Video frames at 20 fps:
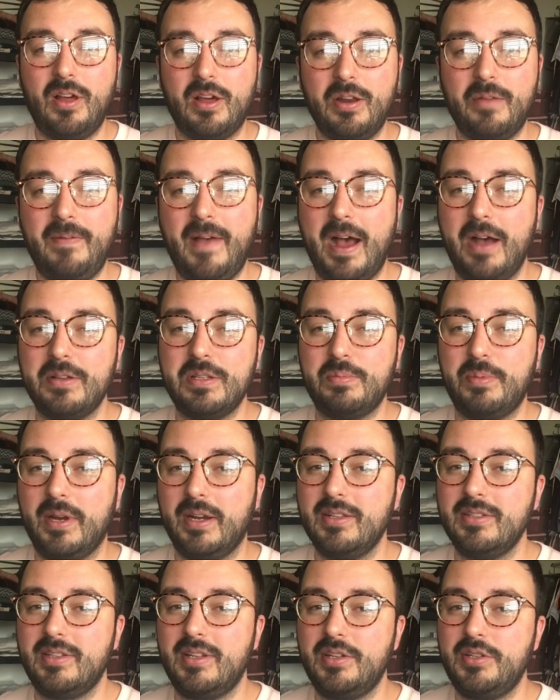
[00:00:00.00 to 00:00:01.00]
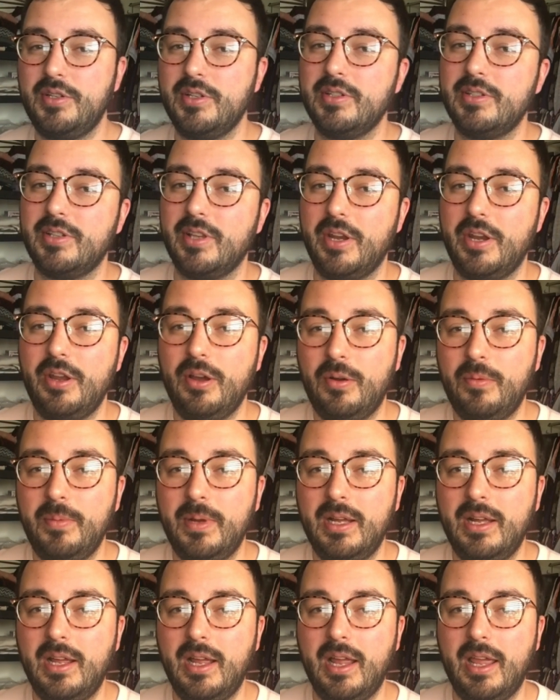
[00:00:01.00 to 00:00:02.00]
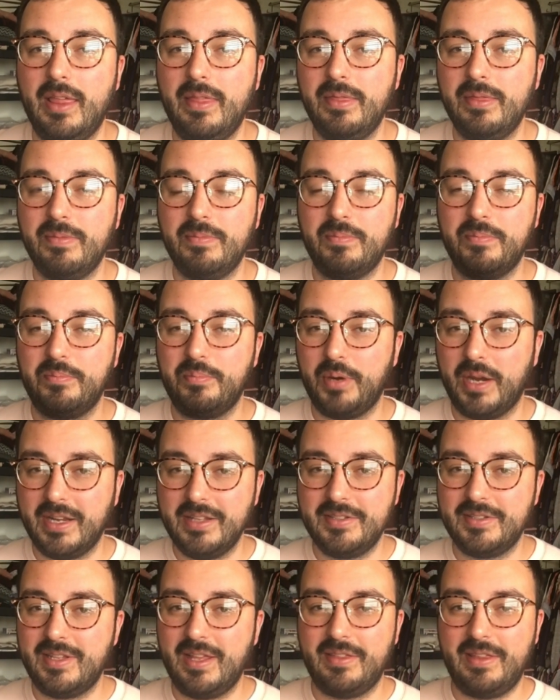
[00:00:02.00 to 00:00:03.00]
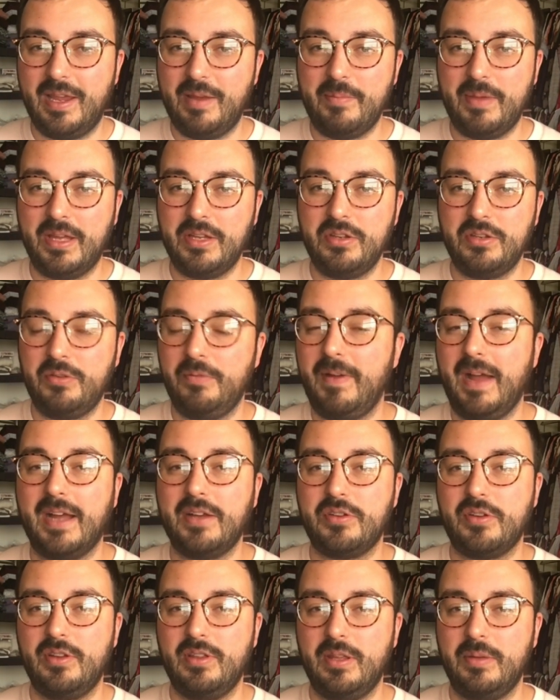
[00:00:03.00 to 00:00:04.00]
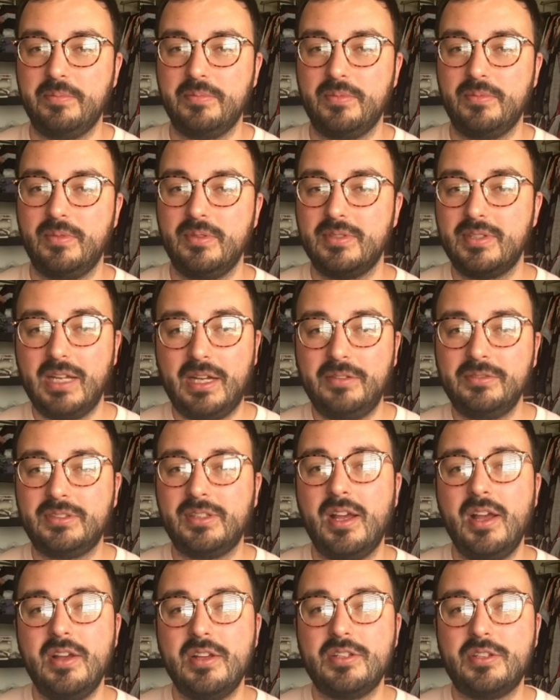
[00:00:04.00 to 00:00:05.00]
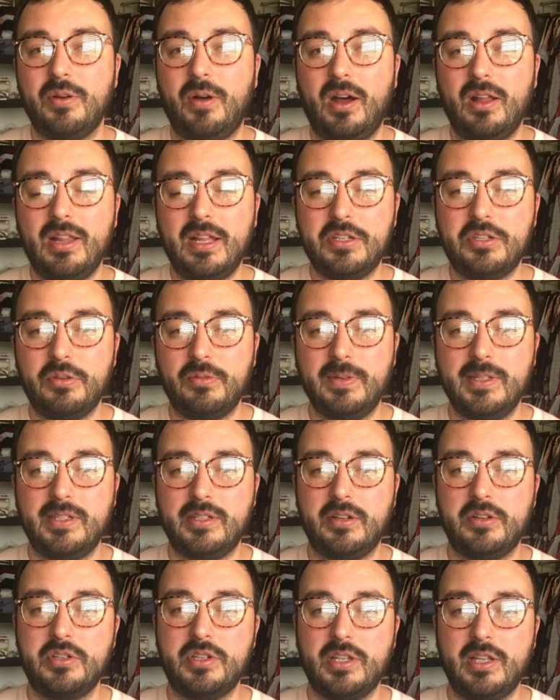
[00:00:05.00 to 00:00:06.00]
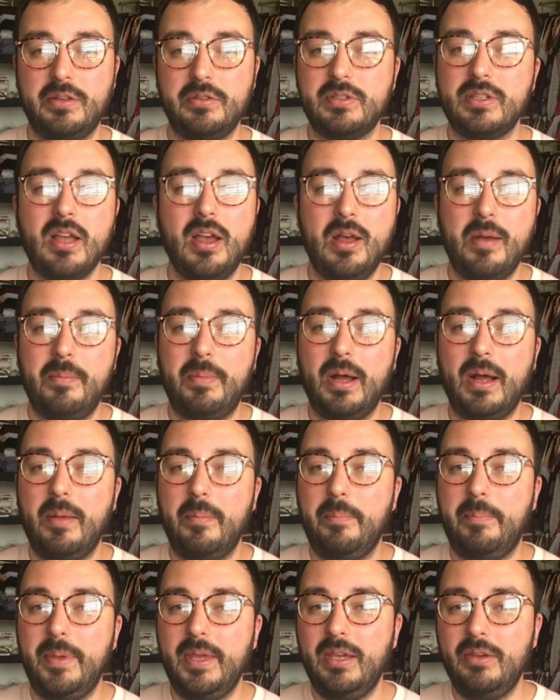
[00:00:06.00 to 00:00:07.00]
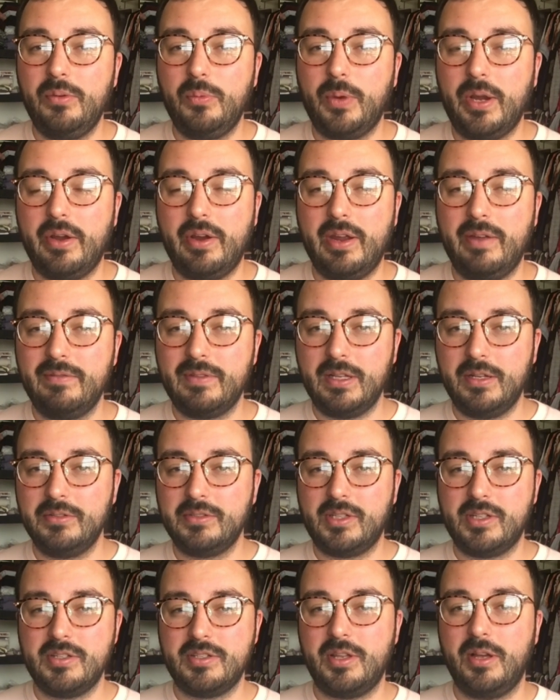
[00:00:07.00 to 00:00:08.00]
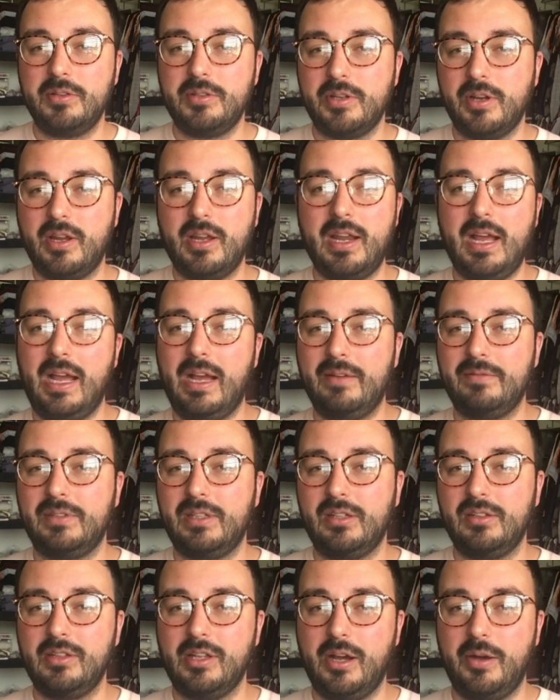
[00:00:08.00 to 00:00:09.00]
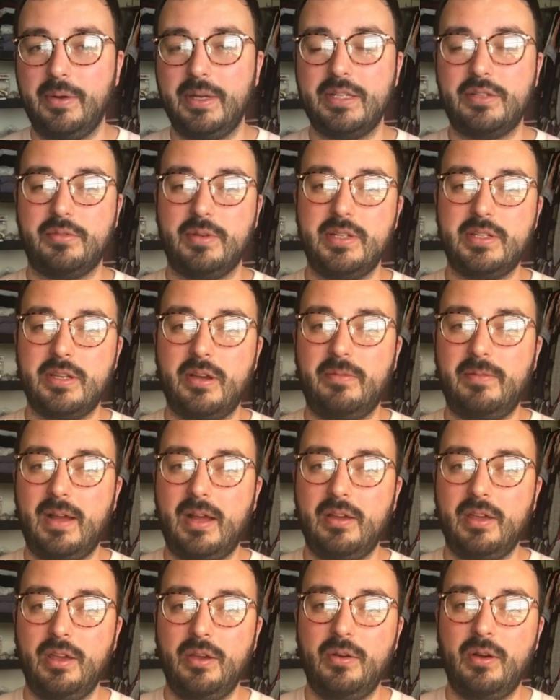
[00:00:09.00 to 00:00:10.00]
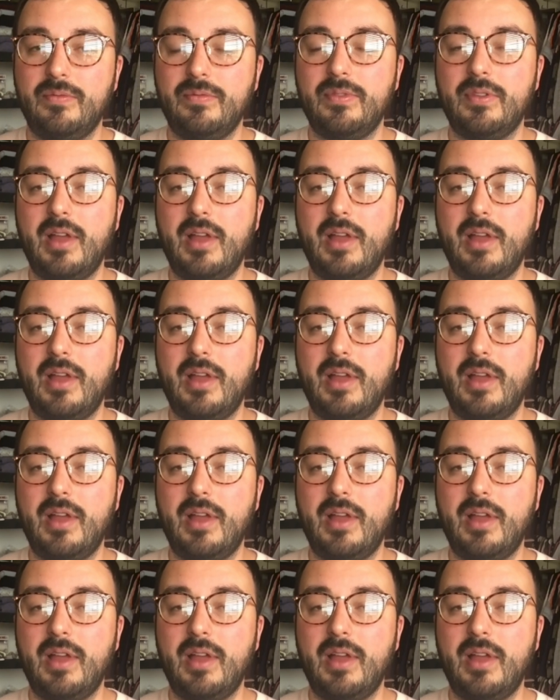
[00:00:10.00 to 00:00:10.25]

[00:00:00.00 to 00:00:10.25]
of house brands such as Sonoma and brands that they manufacture themselves, so I'll let you research those, but be wary of those because those are going to have the lowest resale value.